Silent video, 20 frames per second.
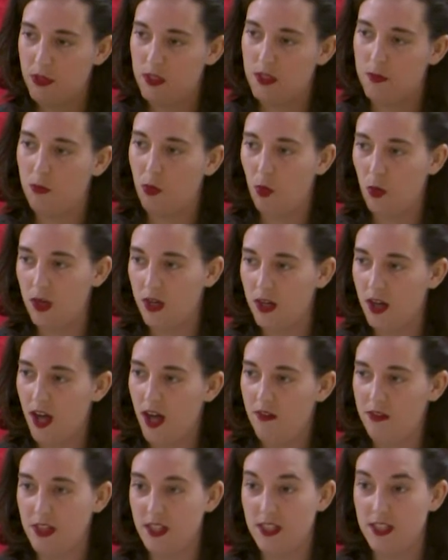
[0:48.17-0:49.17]
support
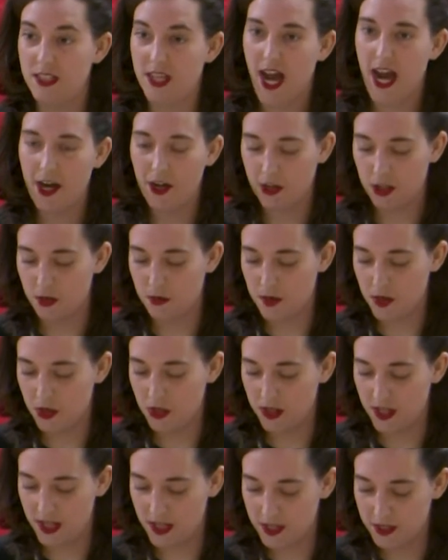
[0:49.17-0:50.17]
of an entire
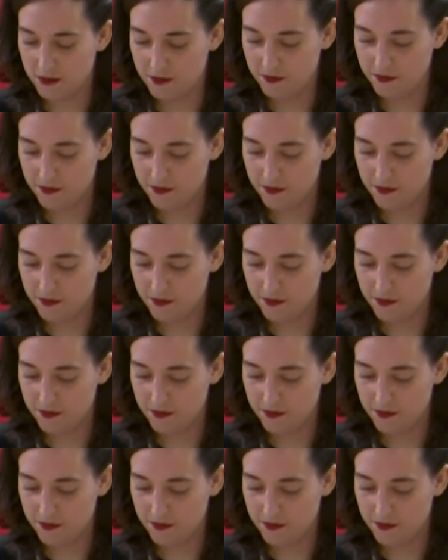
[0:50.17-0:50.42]
community.